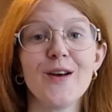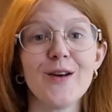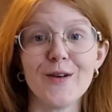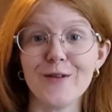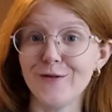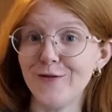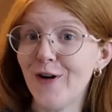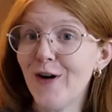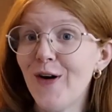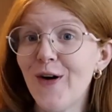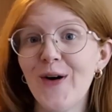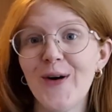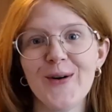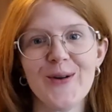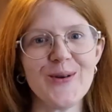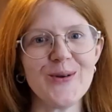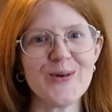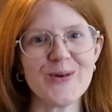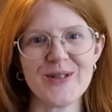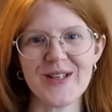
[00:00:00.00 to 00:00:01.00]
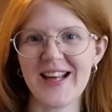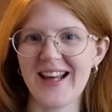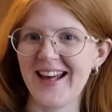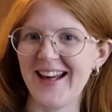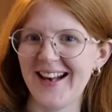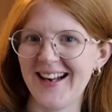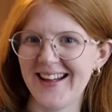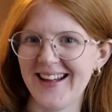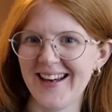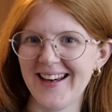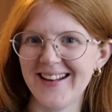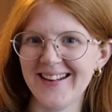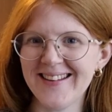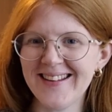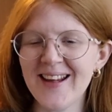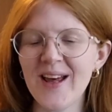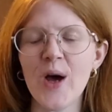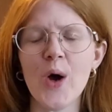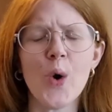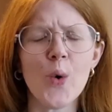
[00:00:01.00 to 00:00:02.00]
Vad har du gjort i
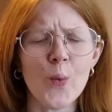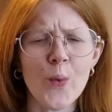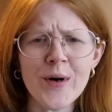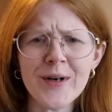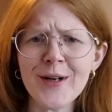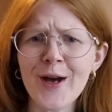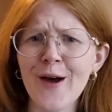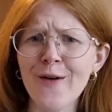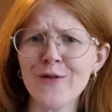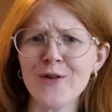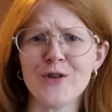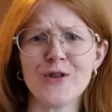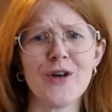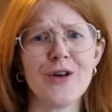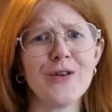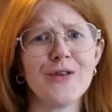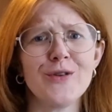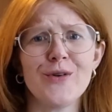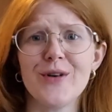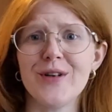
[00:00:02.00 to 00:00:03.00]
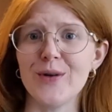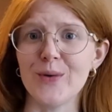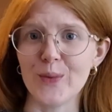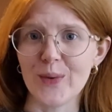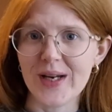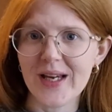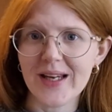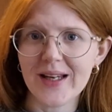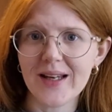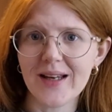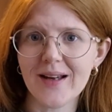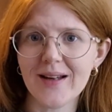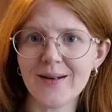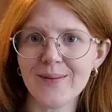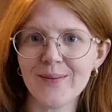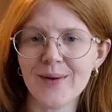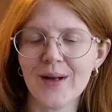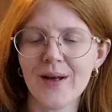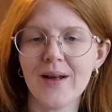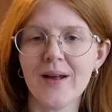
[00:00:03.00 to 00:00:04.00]
helgen? What have you done during the
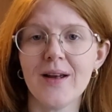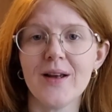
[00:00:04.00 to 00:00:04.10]
weekend?